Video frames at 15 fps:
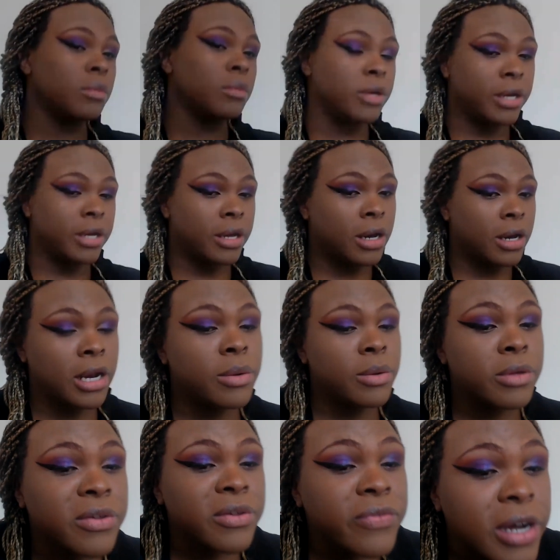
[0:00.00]
Oh my God,
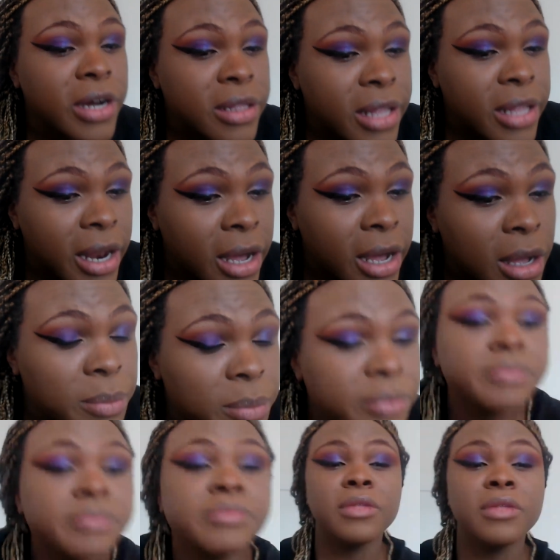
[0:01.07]
I really fucked that
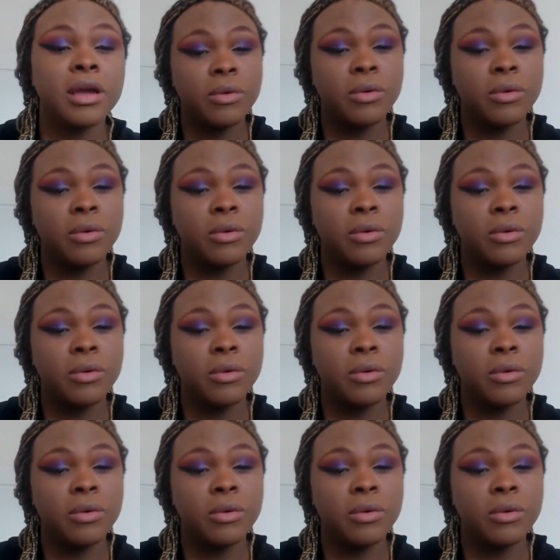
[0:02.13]
up.